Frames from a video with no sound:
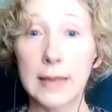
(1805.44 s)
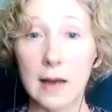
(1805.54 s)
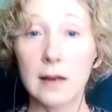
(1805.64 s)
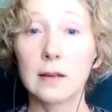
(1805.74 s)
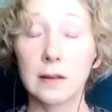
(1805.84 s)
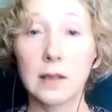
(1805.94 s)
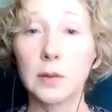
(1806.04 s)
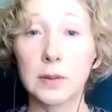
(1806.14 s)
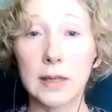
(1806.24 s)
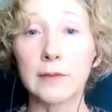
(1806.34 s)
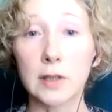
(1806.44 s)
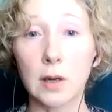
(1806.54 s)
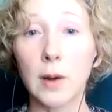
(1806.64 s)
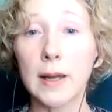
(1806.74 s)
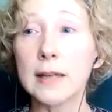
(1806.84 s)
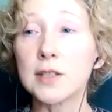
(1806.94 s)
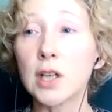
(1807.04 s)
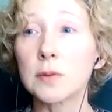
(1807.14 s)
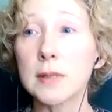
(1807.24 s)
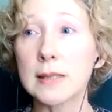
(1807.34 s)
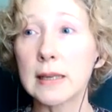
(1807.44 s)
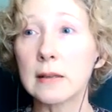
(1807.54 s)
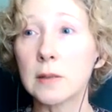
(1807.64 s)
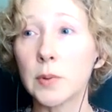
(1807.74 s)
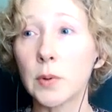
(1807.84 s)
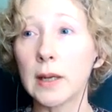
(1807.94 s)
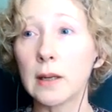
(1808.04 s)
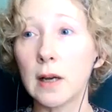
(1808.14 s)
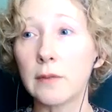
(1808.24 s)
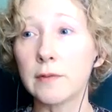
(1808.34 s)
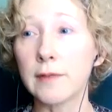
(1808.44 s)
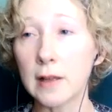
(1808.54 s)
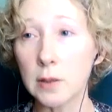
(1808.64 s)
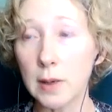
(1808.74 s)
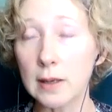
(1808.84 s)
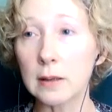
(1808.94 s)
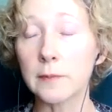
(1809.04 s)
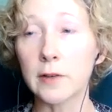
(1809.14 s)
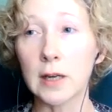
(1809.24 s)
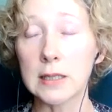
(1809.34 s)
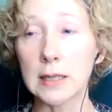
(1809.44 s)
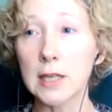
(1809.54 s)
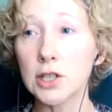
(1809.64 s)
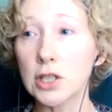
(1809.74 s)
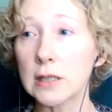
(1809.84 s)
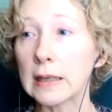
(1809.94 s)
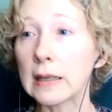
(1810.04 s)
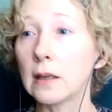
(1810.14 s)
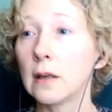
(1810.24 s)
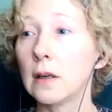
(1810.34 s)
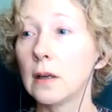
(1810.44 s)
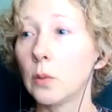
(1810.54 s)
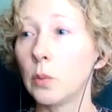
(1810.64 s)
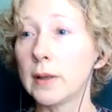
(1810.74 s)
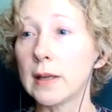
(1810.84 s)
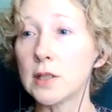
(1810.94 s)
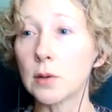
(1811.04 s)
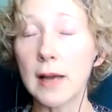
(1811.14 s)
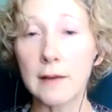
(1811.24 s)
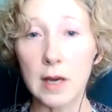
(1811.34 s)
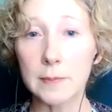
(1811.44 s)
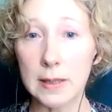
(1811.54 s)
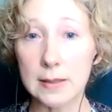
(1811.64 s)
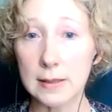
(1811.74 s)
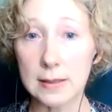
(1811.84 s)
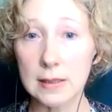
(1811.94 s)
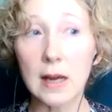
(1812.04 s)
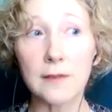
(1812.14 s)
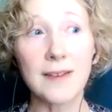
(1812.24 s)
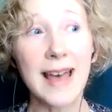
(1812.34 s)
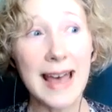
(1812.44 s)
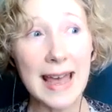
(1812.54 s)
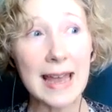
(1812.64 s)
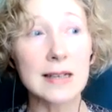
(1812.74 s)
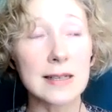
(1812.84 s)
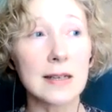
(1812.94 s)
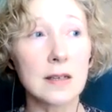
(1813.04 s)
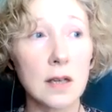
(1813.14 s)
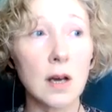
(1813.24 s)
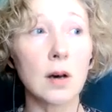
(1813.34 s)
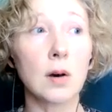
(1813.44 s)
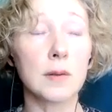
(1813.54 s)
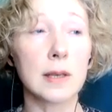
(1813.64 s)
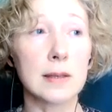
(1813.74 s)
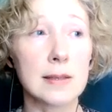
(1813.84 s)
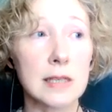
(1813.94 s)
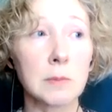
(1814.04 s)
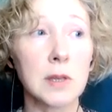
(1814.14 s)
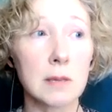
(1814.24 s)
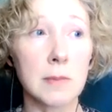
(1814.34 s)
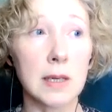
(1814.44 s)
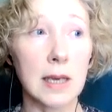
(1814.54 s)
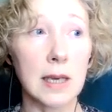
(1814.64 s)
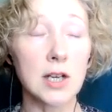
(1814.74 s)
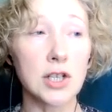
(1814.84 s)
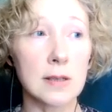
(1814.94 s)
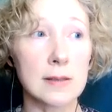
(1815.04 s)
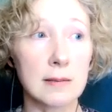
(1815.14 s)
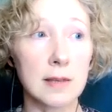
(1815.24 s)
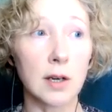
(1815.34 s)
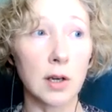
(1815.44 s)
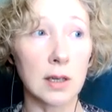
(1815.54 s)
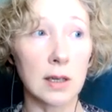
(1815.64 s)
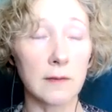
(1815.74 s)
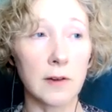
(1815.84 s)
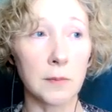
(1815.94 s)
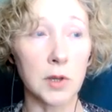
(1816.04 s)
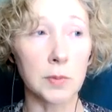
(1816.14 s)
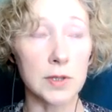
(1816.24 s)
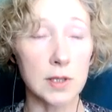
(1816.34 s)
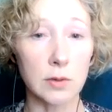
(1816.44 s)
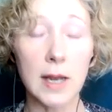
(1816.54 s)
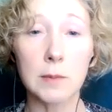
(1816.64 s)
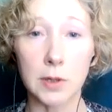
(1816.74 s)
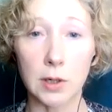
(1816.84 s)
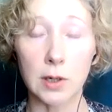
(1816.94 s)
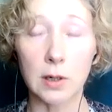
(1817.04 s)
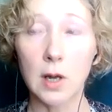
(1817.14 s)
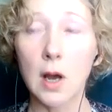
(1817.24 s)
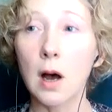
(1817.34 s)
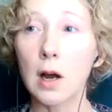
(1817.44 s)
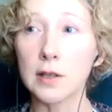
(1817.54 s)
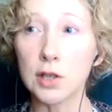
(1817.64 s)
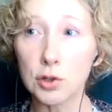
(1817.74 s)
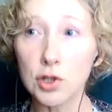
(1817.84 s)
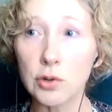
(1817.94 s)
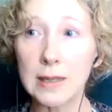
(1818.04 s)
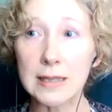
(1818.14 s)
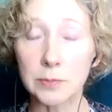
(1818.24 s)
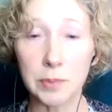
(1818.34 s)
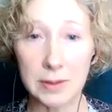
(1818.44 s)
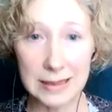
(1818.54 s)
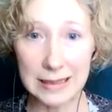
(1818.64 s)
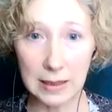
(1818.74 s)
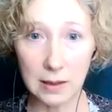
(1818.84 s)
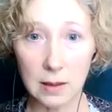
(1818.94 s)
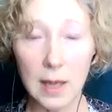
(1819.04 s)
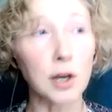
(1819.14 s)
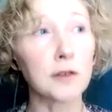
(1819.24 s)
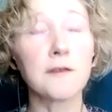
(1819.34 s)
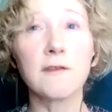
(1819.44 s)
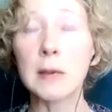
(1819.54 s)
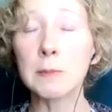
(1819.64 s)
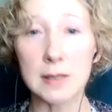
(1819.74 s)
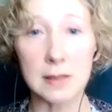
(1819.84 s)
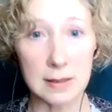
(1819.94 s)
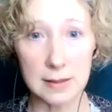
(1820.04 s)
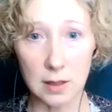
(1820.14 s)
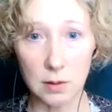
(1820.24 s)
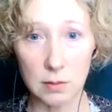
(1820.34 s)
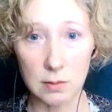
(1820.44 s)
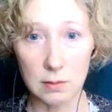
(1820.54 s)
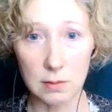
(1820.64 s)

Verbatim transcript: Yeah. You would never know. And I don't see the point of evaluating them for ADHD when they don't have that basic stuff and I know that the stimulant medications that they're going to get from their prescriber are nutrient depleting and are famously so,